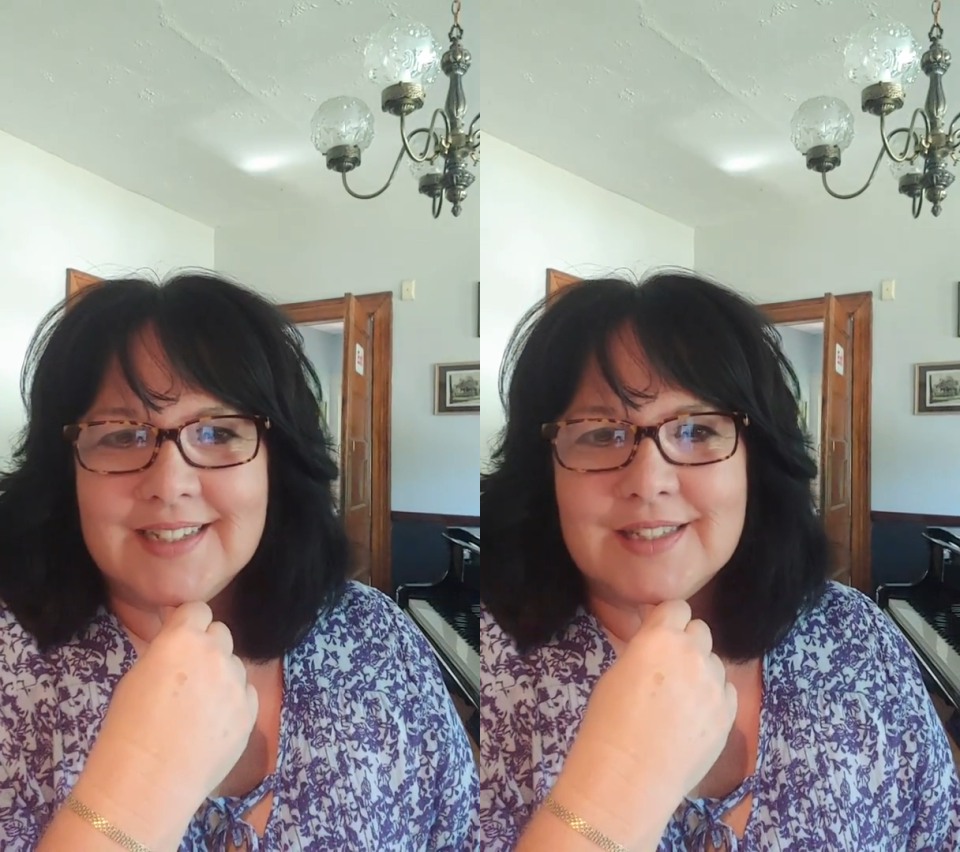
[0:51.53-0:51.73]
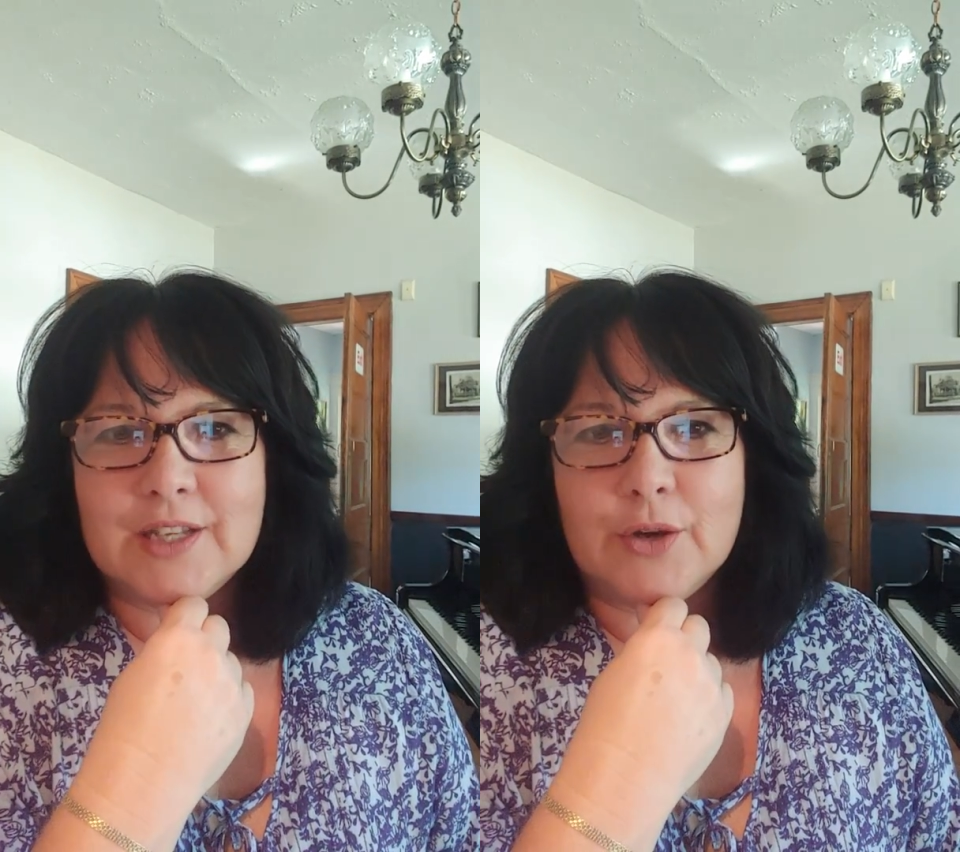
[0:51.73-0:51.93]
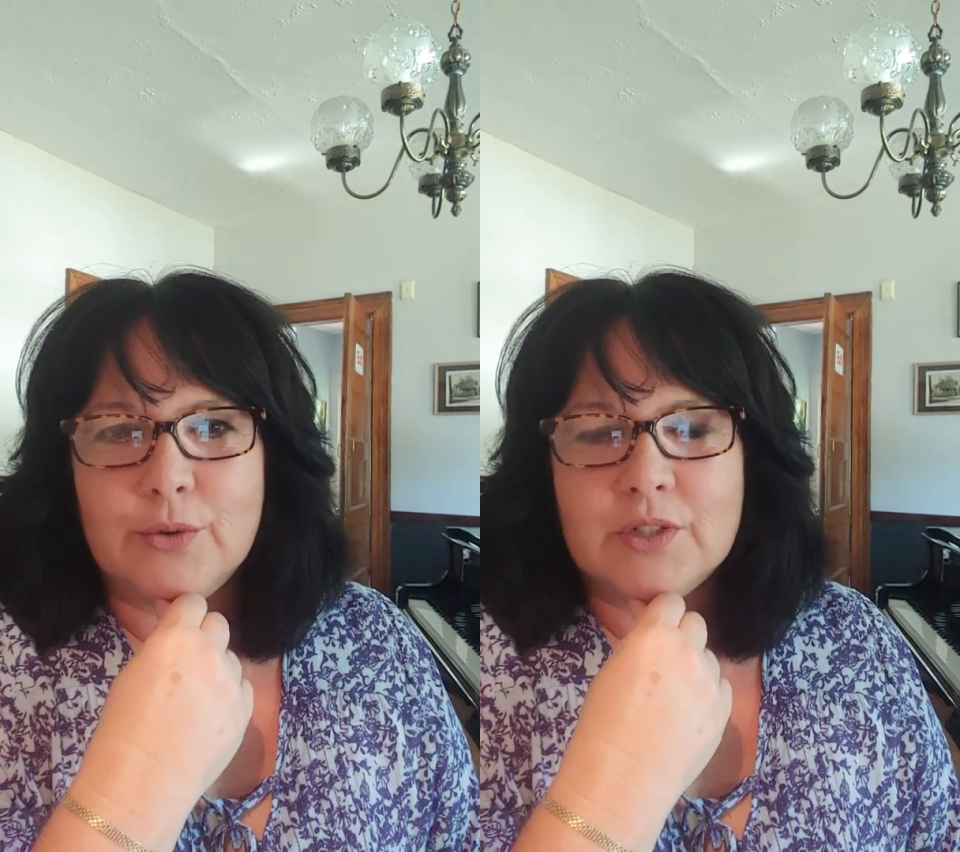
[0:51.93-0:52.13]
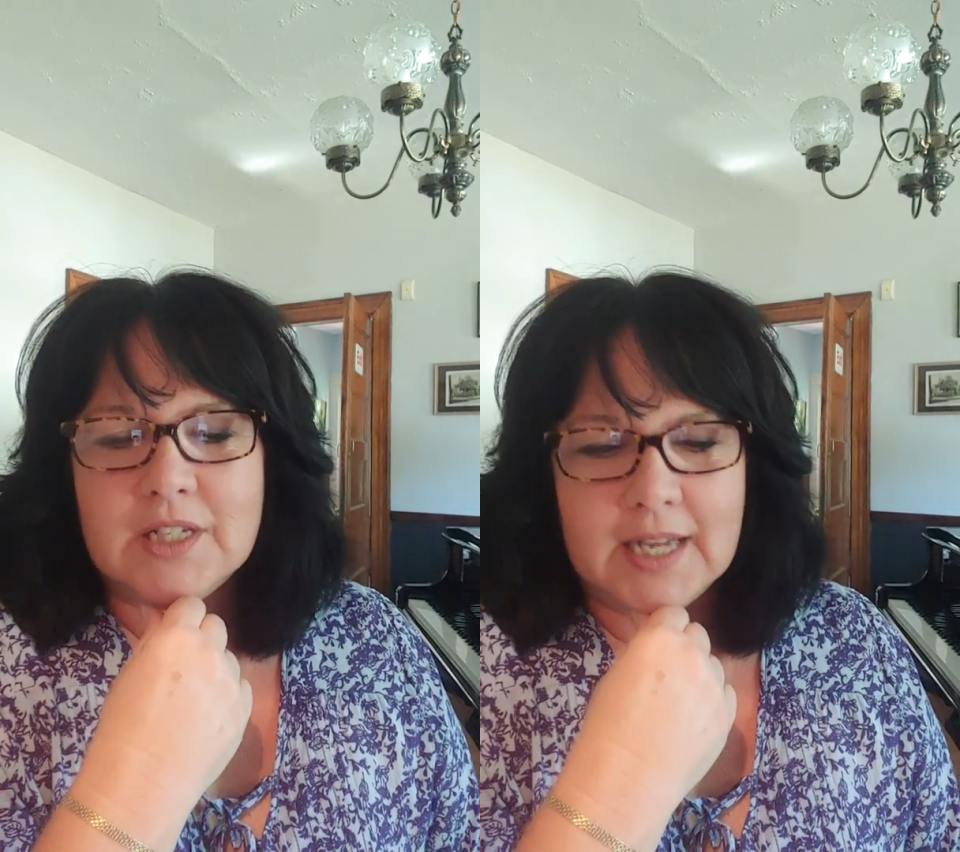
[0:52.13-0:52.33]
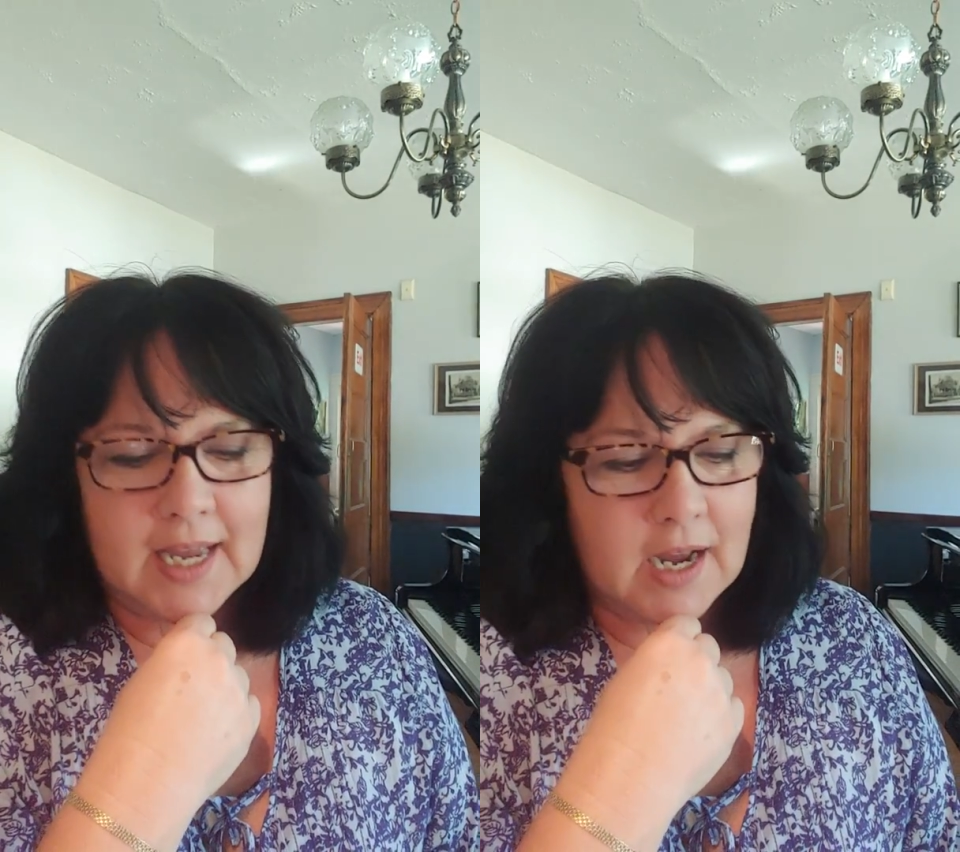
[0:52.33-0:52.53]
So
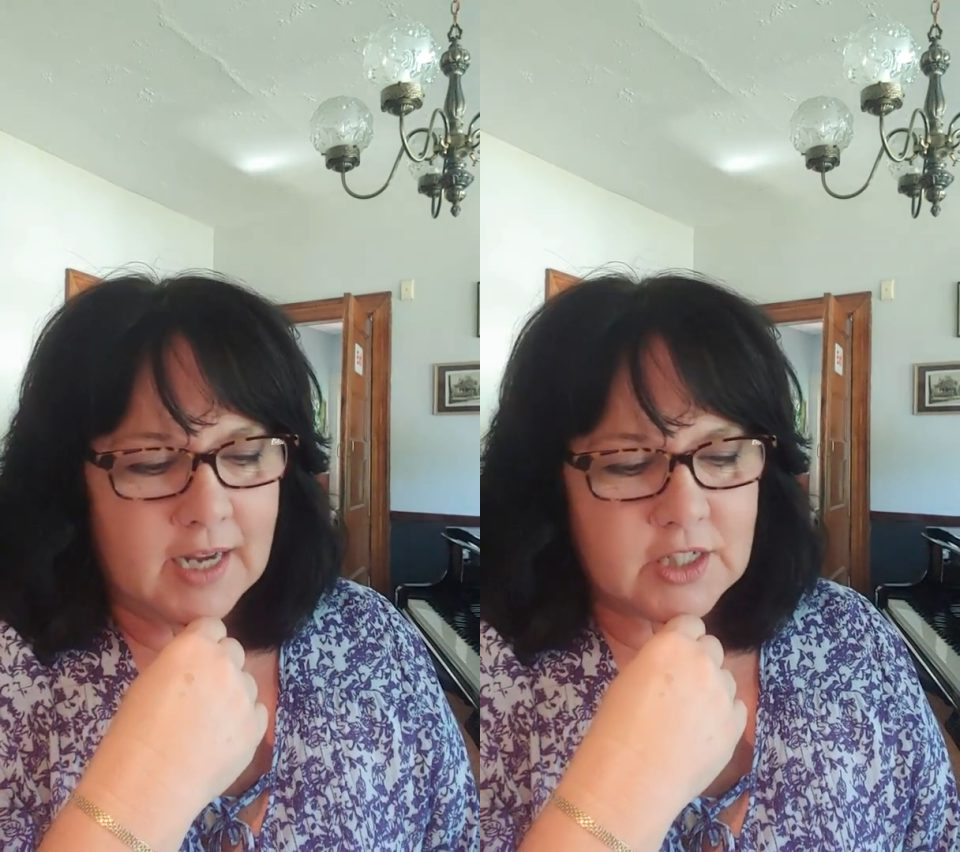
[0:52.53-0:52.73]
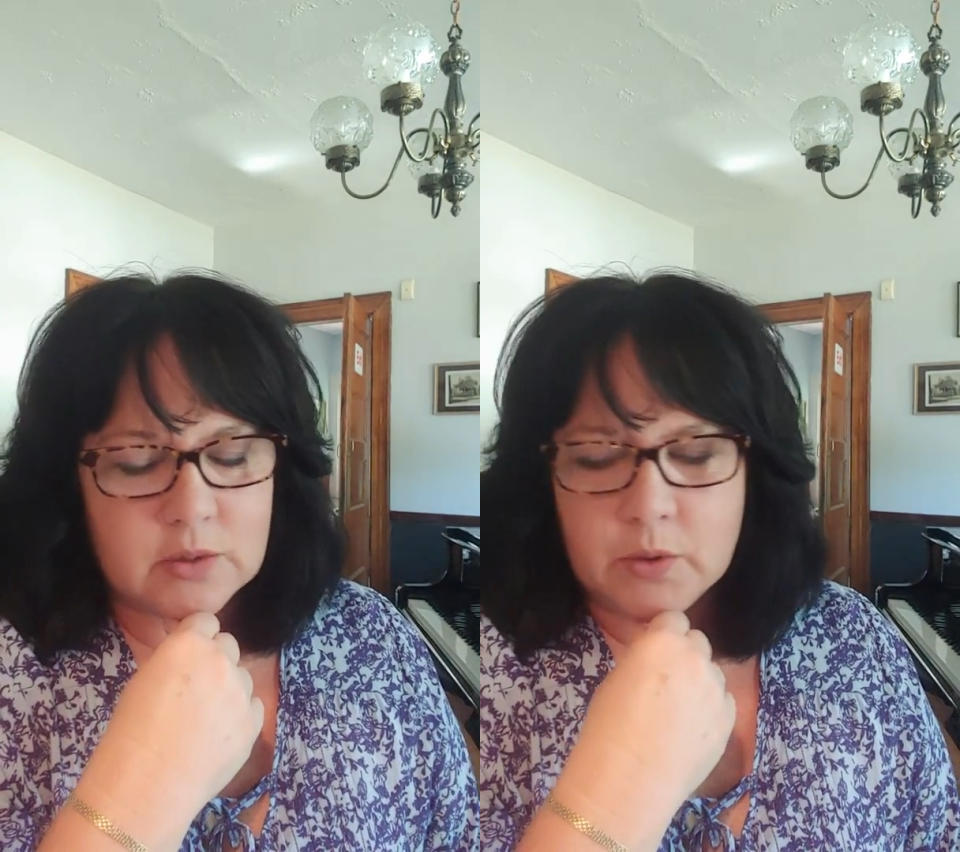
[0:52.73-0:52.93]
today I just